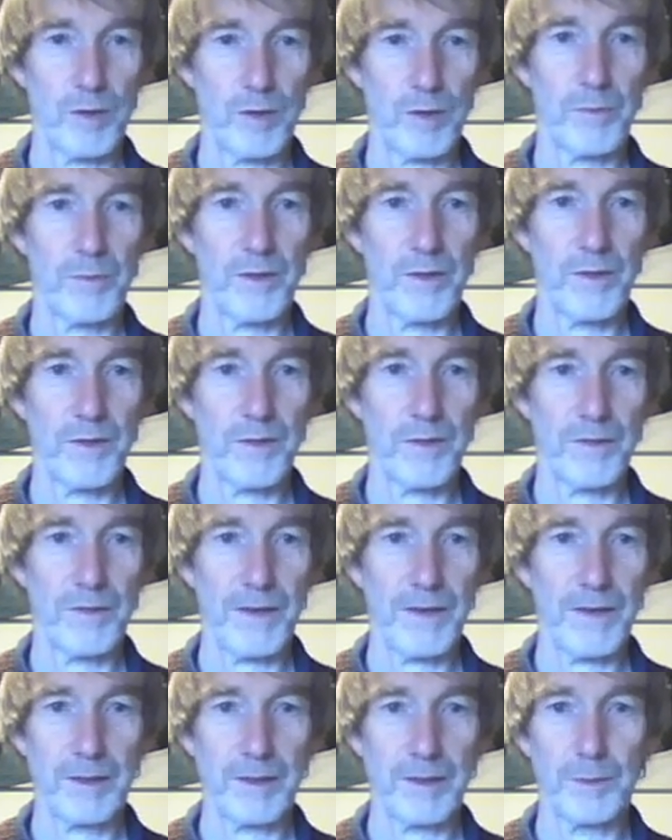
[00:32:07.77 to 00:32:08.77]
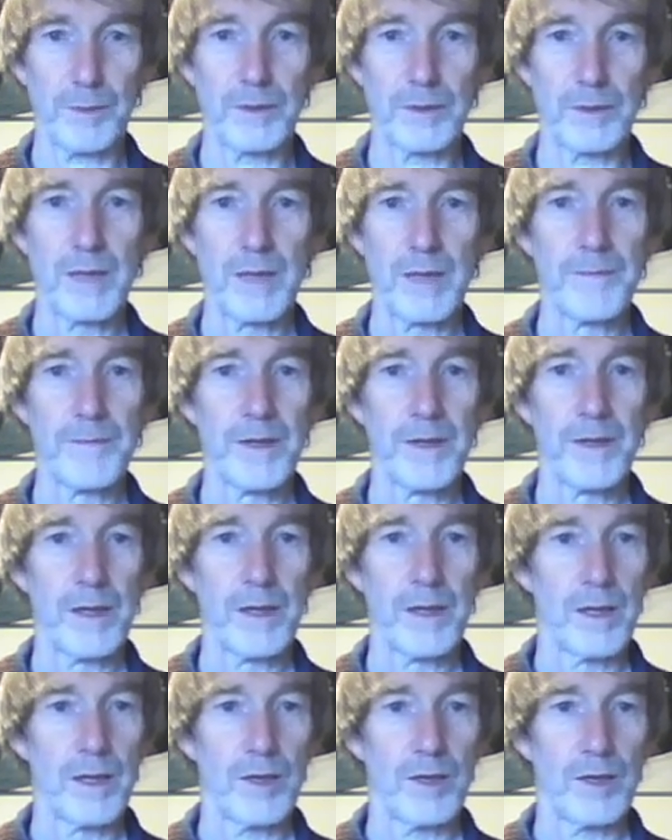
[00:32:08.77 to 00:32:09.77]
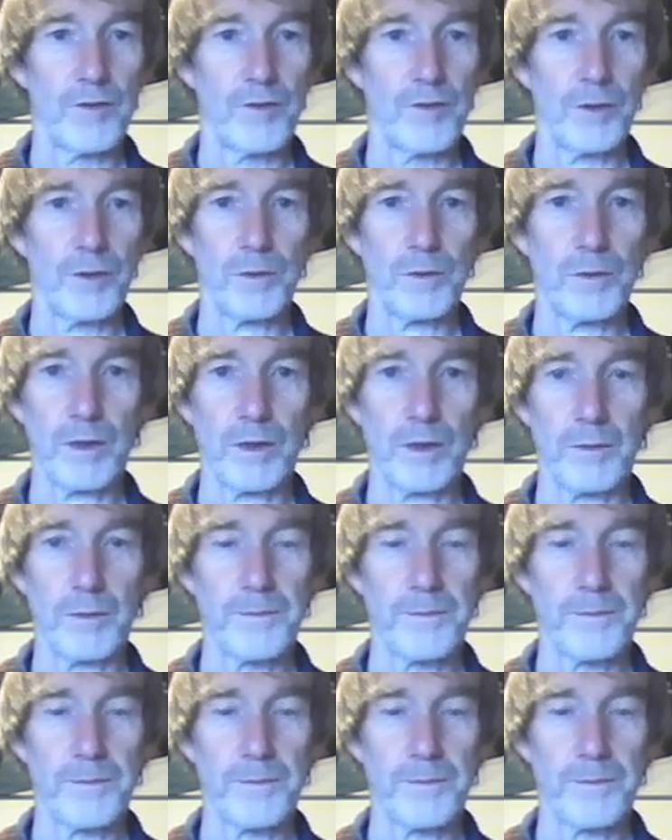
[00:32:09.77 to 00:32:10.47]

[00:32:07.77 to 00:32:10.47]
that's available to you.